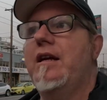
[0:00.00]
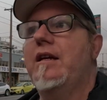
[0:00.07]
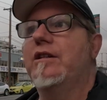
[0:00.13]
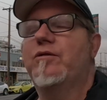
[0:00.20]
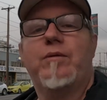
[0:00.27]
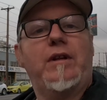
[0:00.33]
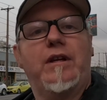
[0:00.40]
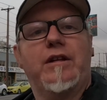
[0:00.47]

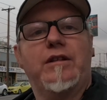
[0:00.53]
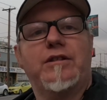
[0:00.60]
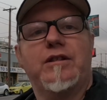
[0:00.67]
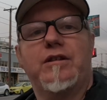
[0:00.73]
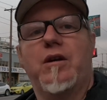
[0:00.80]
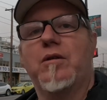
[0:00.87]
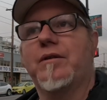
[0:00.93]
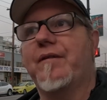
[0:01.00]
It's really good to
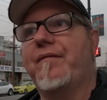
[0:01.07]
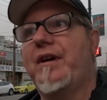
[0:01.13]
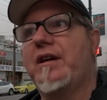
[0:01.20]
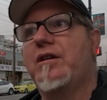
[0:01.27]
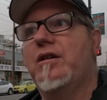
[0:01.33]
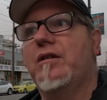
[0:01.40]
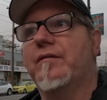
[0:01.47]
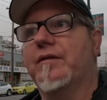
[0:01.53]
note that
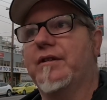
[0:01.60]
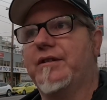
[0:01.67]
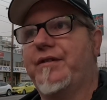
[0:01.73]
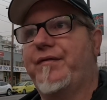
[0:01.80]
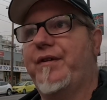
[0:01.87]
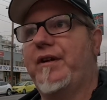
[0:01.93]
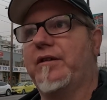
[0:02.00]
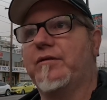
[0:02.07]
Vancouver is
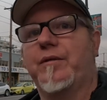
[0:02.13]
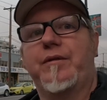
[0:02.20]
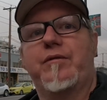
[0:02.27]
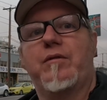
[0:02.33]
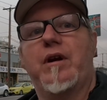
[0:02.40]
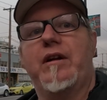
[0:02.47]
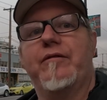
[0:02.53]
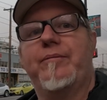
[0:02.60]
filled with
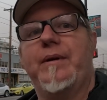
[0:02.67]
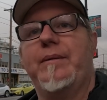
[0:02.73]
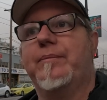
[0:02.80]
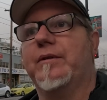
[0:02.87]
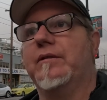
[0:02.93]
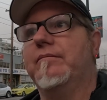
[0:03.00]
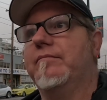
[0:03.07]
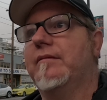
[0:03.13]
creative
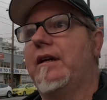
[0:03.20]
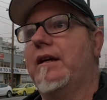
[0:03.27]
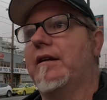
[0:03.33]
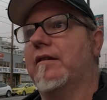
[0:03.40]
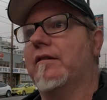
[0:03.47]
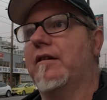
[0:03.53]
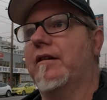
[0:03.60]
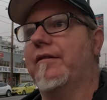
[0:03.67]
people
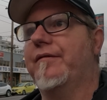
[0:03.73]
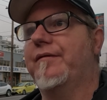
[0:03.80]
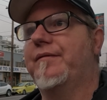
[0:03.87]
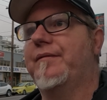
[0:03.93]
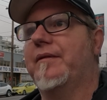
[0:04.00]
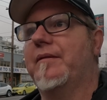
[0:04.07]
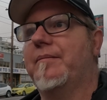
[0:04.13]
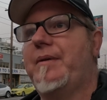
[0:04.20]
and a lot of
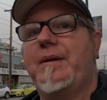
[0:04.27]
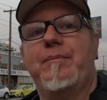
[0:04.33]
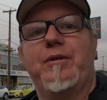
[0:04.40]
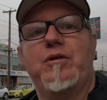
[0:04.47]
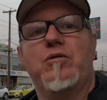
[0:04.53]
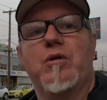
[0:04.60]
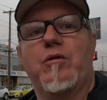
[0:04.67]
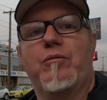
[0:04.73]
people
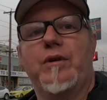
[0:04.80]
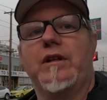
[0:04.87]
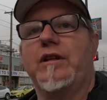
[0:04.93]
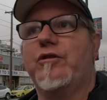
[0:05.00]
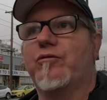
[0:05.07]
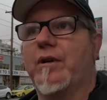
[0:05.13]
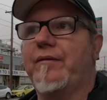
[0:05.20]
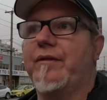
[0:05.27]
who are really
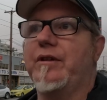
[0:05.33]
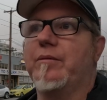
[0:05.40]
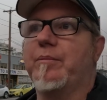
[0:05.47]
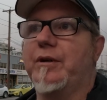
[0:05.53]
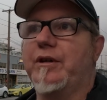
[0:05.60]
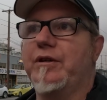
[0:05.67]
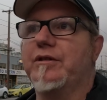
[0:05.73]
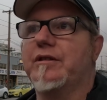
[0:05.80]
driven to
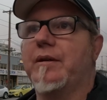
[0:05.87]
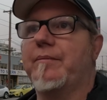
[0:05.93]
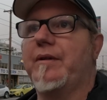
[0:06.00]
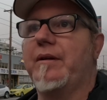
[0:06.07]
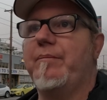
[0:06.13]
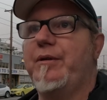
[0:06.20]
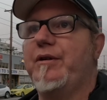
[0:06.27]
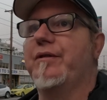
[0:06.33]
produce
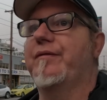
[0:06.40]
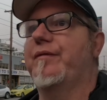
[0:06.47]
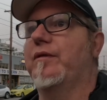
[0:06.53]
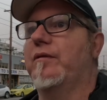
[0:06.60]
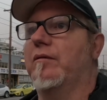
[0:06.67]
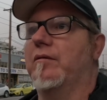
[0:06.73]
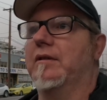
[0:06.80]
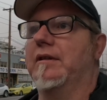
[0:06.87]
something
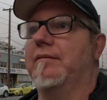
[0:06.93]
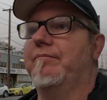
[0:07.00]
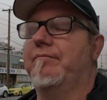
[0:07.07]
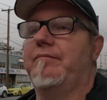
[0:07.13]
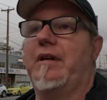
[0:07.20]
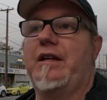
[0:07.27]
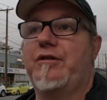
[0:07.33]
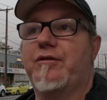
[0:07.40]
beautiful or
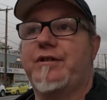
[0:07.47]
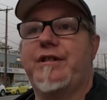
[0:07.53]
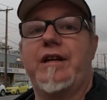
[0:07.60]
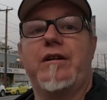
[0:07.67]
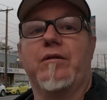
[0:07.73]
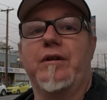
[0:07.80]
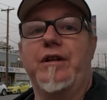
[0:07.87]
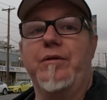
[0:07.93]

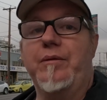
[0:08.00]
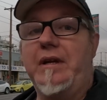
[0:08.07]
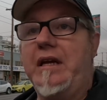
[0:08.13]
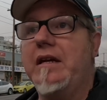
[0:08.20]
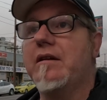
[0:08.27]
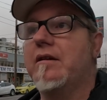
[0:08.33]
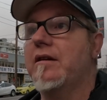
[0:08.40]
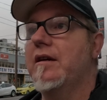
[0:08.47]
interesting or unique.